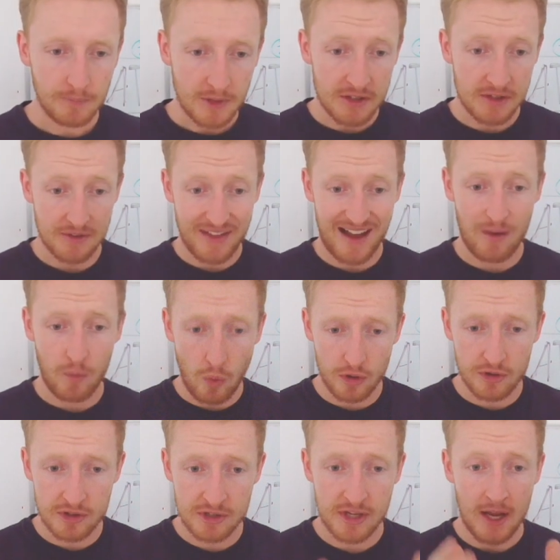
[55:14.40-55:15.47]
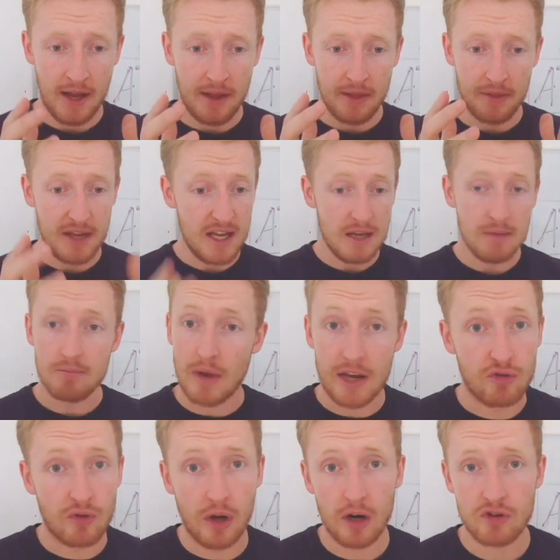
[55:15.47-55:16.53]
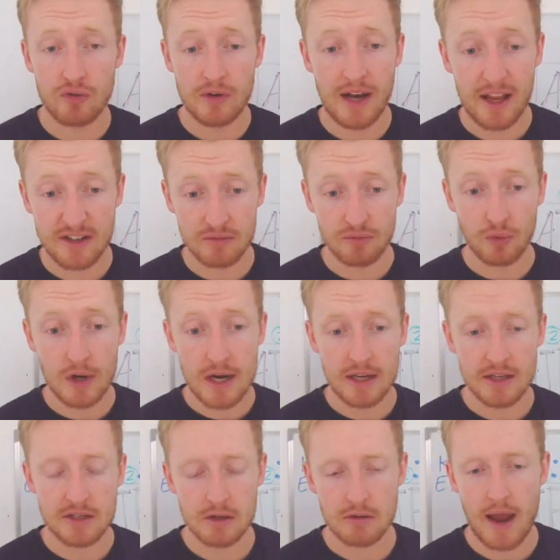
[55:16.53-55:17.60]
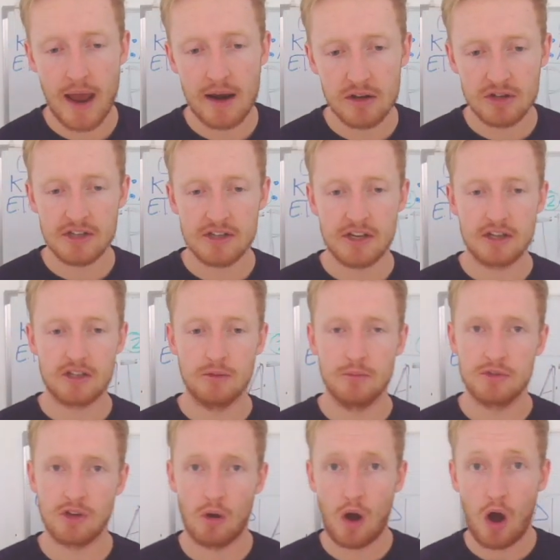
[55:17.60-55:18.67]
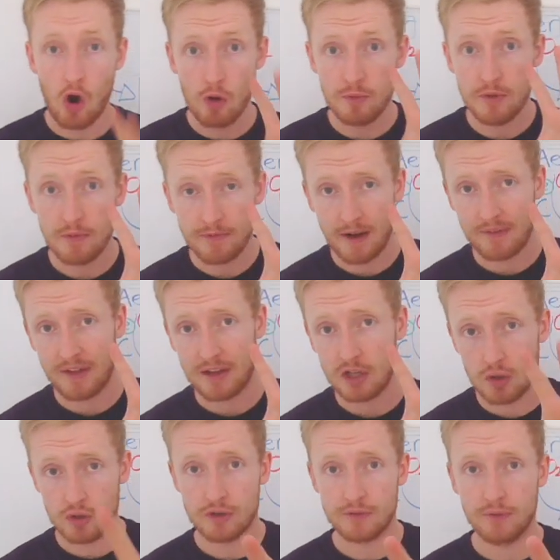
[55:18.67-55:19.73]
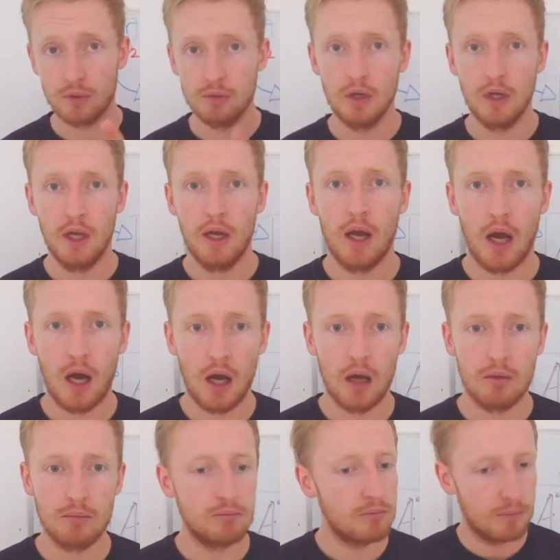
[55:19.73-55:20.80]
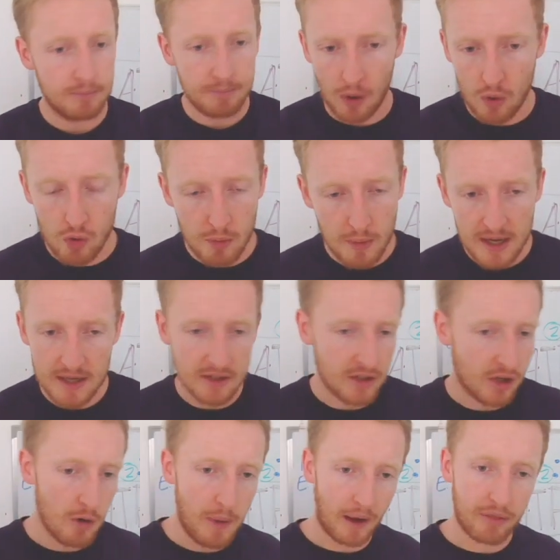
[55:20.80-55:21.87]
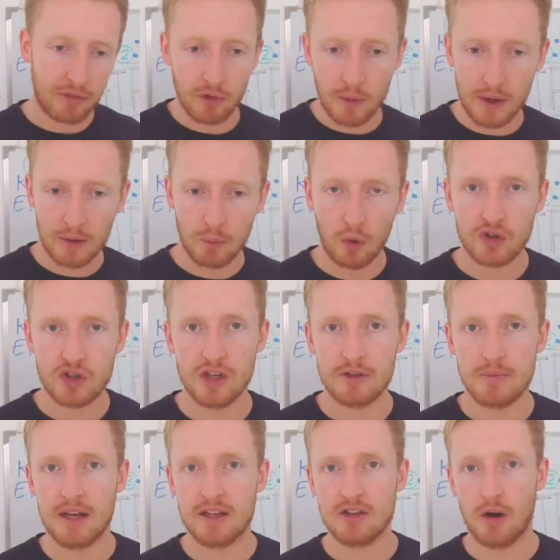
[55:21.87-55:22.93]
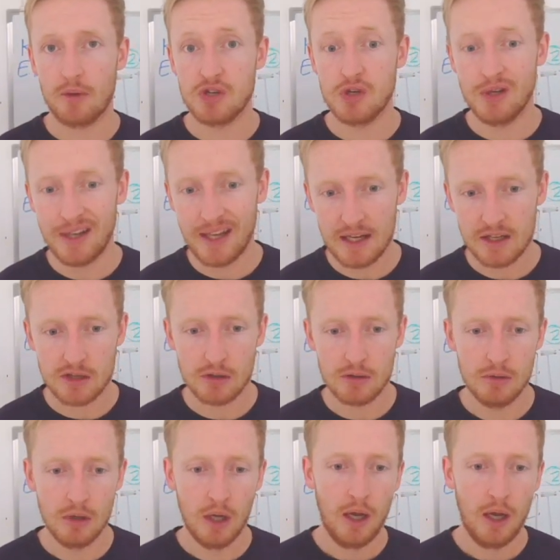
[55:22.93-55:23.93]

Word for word: So that was the introductory lesson really to energy systems. So I hope you found that useful um, by all means, go back through it and watch it as many times as you need to.